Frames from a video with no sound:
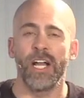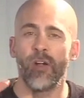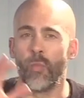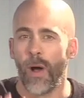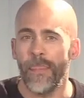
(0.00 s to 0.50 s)

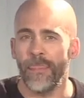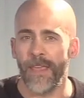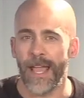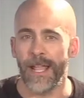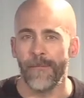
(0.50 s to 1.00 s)
one
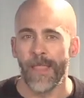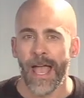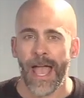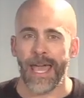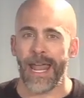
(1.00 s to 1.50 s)
thing,
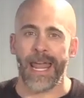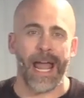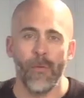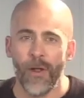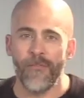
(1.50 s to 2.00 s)
and
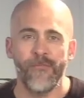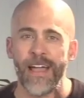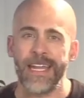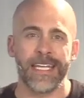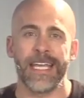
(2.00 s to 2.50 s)
I want to
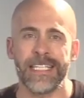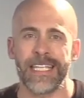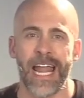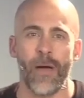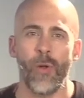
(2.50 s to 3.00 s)
fight against
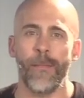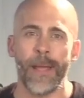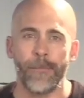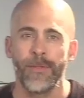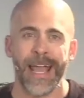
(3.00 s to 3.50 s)
it. I want to
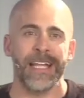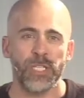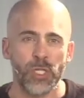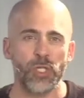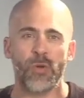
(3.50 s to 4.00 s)
make plans
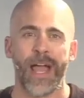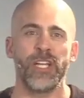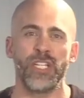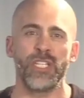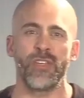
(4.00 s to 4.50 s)
and
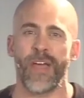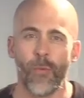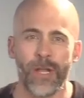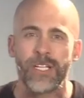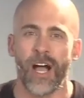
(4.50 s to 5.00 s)
strategies so that
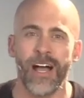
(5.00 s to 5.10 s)
what God